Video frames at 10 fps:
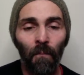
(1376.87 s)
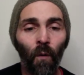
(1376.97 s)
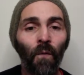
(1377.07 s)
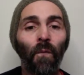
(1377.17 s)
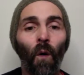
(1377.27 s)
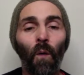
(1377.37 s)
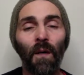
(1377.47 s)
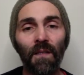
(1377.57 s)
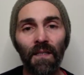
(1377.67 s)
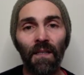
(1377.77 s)
Move
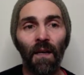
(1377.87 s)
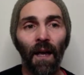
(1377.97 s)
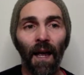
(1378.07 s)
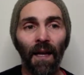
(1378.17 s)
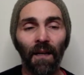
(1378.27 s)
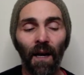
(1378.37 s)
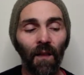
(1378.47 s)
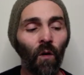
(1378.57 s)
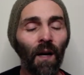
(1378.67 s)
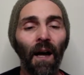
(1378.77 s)
forwards and
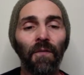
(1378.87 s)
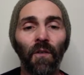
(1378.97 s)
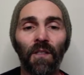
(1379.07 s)
look after